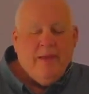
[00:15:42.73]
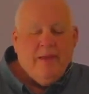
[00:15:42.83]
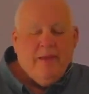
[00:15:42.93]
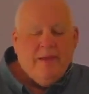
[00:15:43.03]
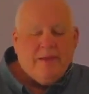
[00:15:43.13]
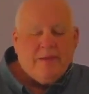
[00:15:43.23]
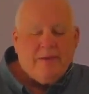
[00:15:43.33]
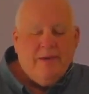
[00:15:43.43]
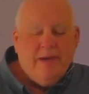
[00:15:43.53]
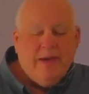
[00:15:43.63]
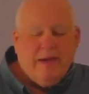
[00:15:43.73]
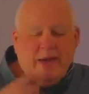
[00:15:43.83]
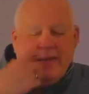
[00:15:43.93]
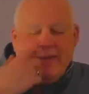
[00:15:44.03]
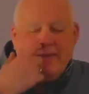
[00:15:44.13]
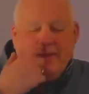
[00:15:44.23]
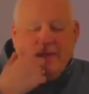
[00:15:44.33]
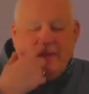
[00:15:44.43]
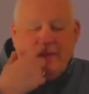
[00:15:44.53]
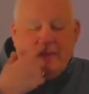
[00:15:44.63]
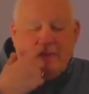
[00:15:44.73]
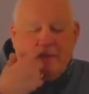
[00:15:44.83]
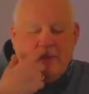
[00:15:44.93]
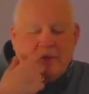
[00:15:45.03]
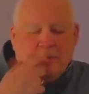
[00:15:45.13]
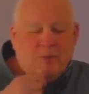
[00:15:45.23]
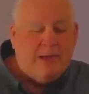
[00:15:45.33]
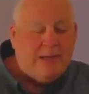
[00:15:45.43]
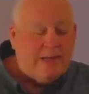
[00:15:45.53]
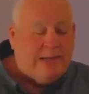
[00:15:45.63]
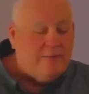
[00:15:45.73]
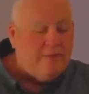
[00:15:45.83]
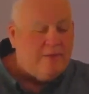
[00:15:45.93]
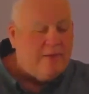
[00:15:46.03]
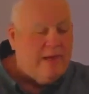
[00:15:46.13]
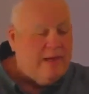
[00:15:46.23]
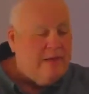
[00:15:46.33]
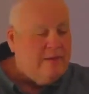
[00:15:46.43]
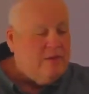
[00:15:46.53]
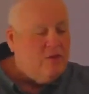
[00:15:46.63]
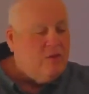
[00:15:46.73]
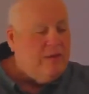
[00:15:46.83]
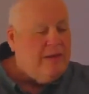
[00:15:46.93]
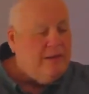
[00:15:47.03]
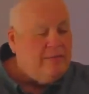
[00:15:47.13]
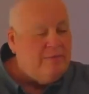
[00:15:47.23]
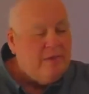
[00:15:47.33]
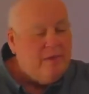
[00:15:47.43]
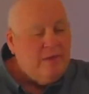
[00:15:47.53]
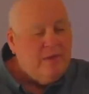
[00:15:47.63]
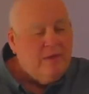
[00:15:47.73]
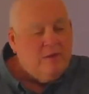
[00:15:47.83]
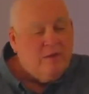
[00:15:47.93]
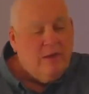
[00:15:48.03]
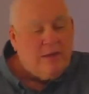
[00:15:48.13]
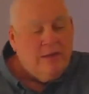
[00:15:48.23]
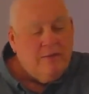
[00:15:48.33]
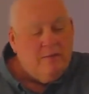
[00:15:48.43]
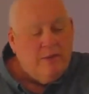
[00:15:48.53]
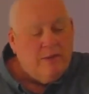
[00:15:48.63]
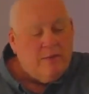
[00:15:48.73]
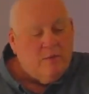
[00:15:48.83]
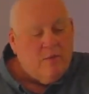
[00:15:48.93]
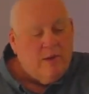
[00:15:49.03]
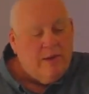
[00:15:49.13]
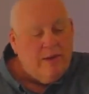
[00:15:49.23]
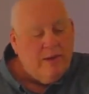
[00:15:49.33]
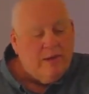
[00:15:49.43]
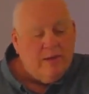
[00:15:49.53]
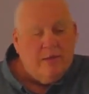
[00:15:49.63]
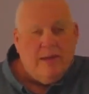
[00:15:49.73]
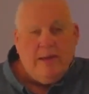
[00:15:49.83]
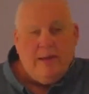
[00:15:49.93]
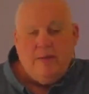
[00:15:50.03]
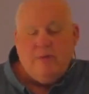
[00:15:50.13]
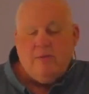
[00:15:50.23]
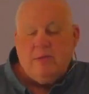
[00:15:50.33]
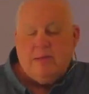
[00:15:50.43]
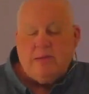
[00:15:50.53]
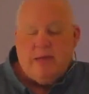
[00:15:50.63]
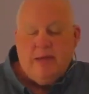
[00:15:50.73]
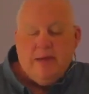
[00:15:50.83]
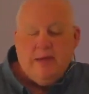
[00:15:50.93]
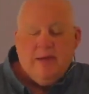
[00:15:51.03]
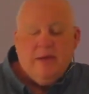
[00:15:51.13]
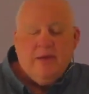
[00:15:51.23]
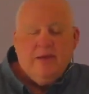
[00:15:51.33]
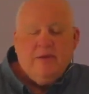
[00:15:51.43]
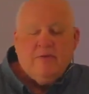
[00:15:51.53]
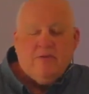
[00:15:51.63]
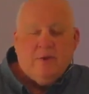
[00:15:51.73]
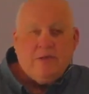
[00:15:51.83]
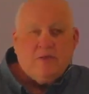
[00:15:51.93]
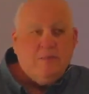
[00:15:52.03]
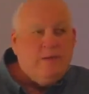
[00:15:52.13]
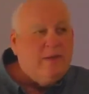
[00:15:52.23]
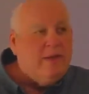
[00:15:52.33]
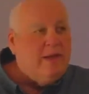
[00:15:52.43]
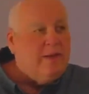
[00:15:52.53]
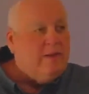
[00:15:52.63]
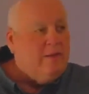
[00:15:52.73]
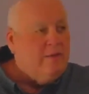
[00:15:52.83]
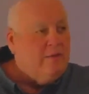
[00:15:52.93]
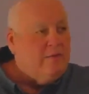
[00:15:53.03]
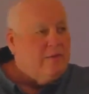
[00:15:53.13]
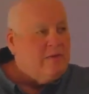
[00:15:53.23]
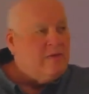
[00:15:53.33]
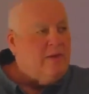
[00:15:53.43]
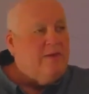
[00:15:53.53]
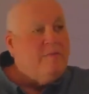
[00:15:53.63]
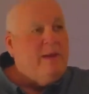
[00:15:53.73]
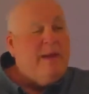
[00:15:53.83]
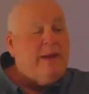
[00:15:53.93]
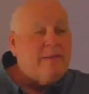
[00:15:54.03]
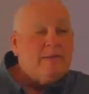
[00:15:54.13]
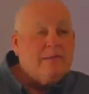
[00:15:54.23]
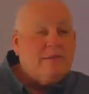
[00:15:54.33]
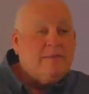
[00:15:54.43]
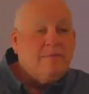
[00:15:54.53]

Yesterday at the Multiply conference, I had the joy of talking with one young lady who was a freshman at the University of Madison,